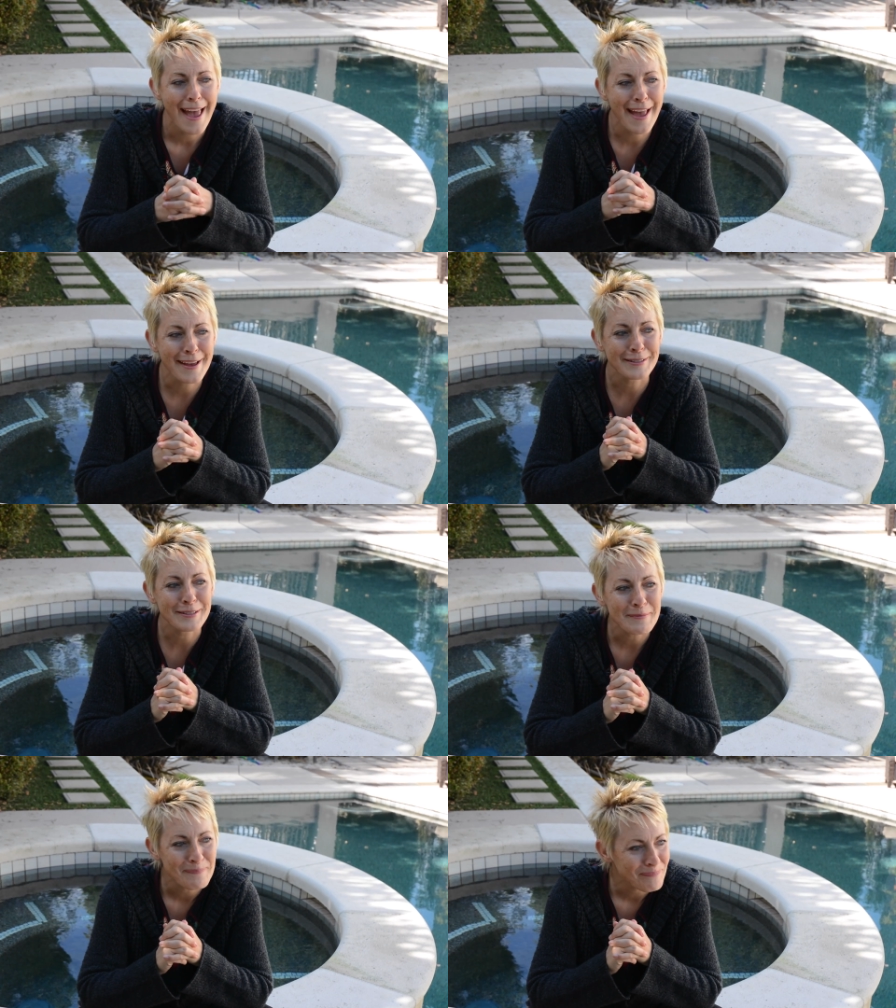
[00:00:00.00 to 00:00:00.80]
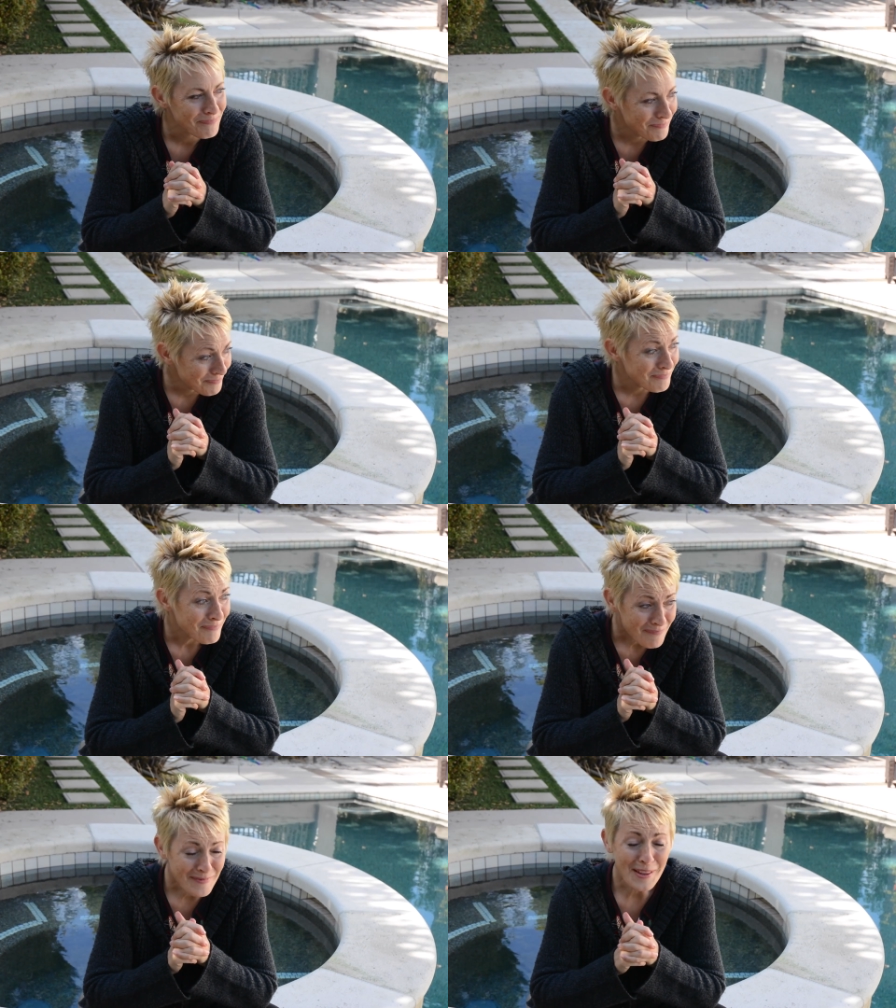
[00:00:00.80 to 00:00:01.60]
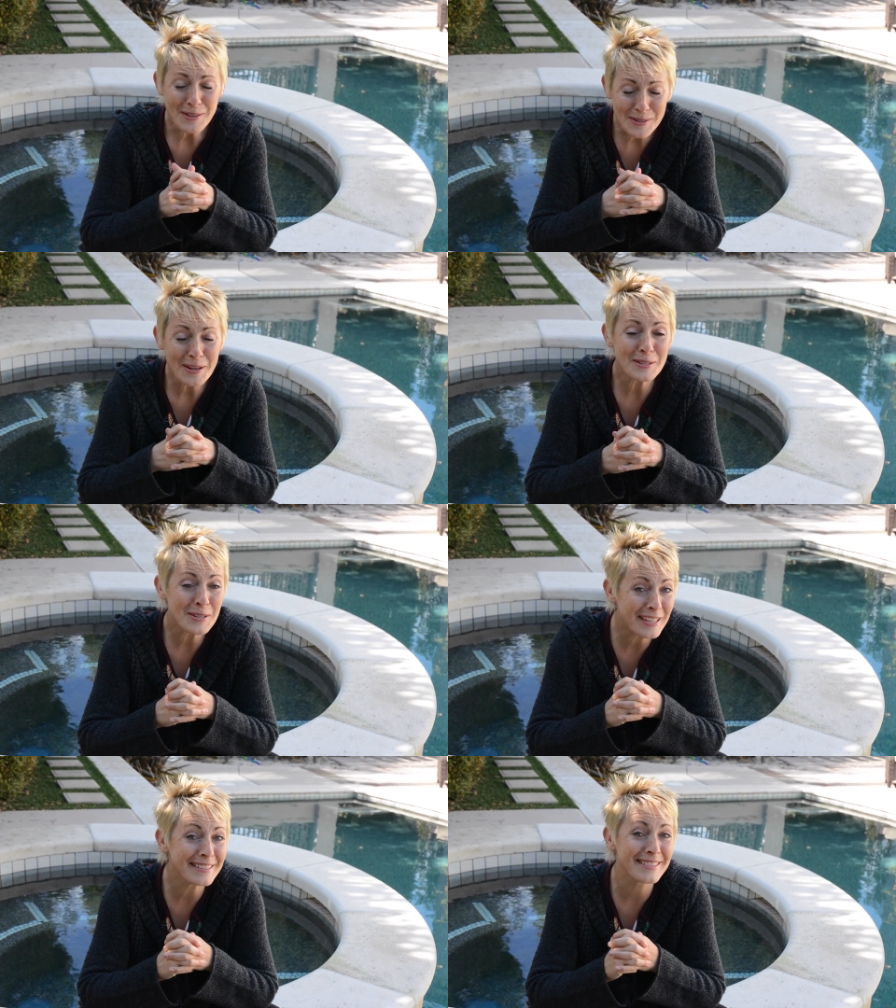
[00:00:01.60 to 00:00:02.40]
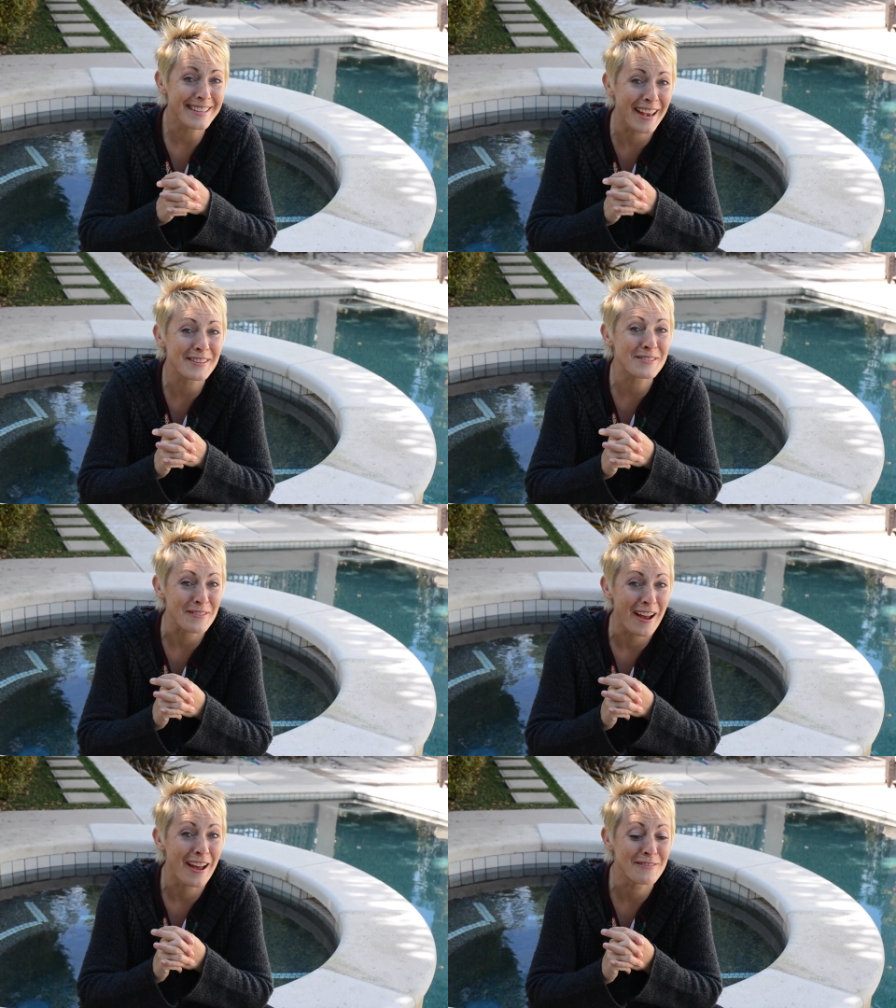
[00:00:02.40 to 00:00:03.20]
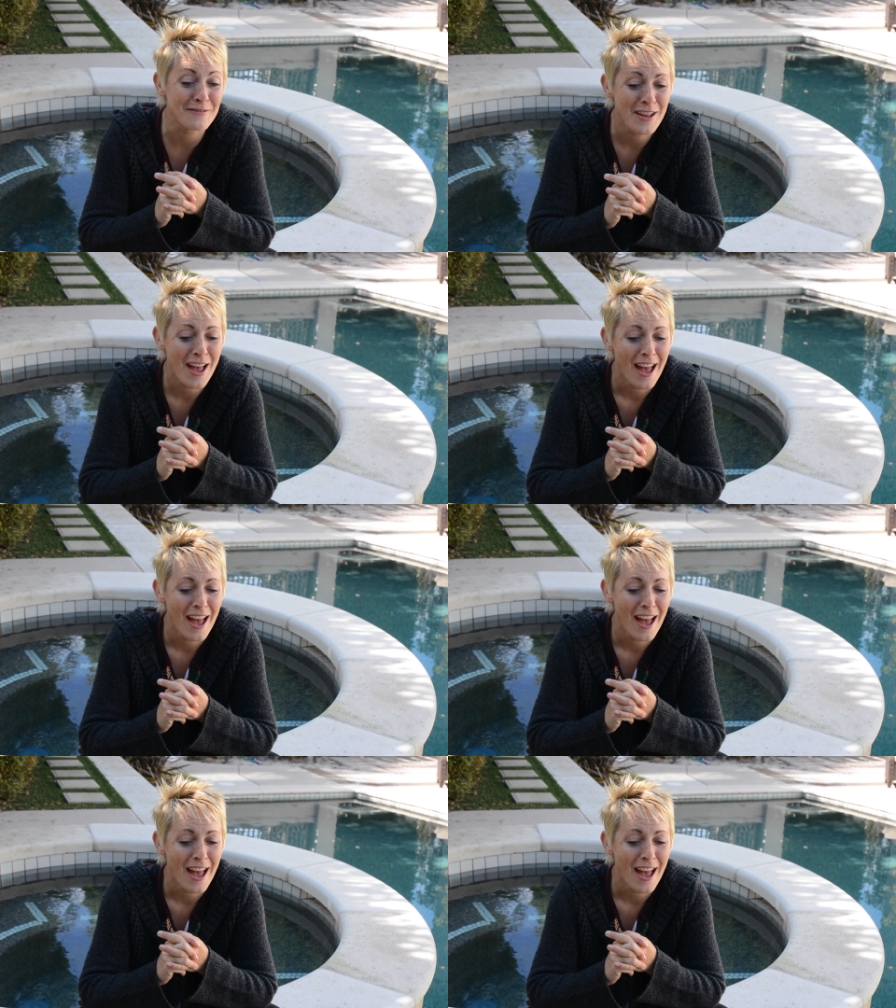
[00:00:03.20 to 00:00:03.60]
And so I took a test drive